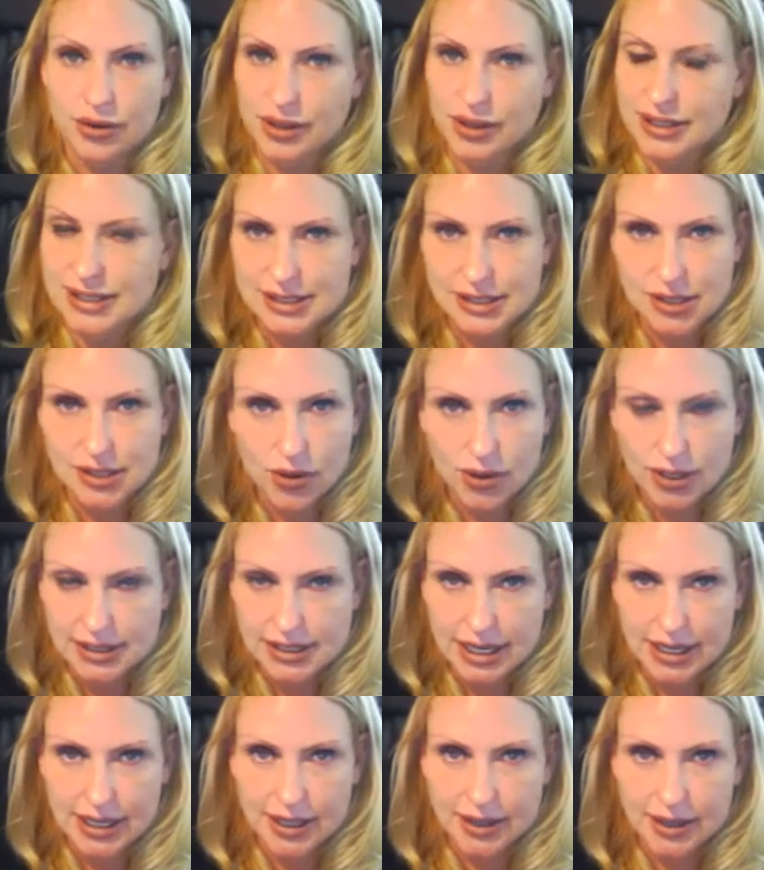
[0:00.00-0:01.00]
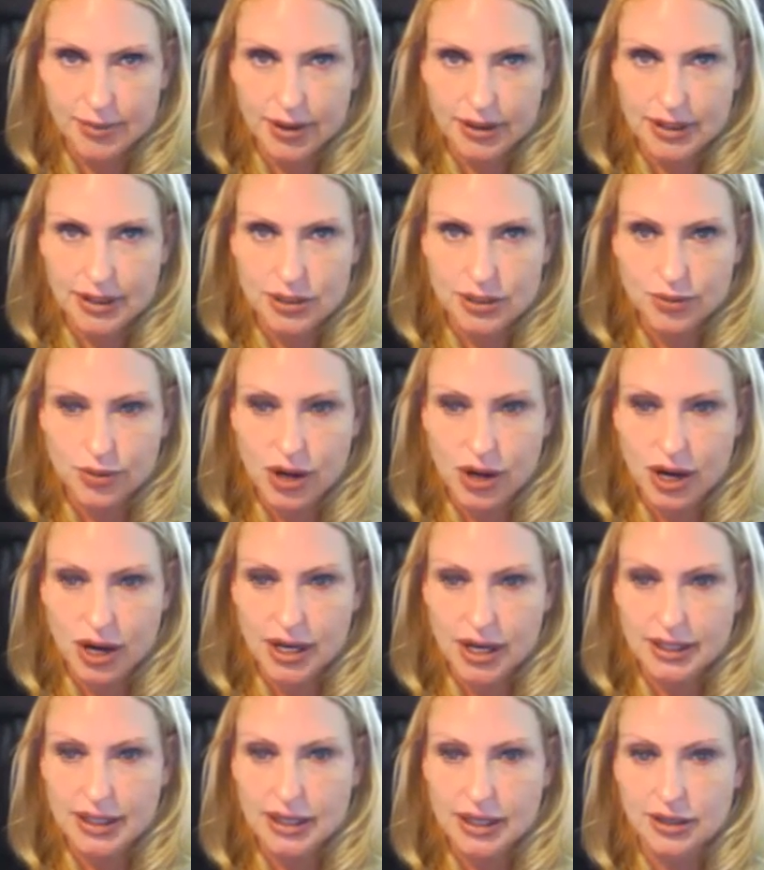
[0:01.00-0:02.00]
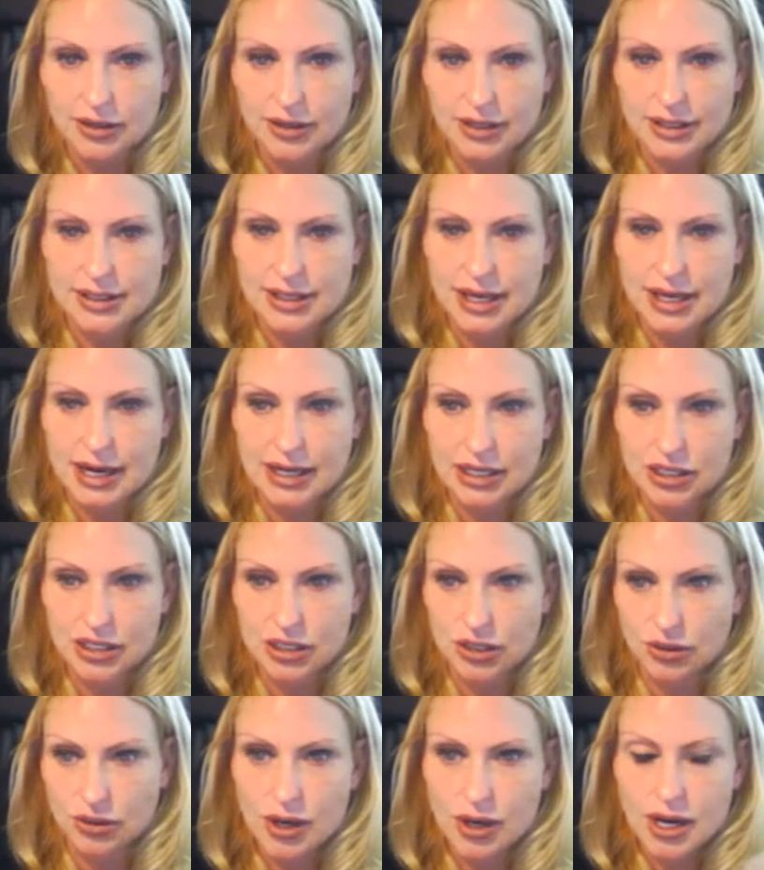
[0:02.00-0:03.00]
so excited about this product that you decided to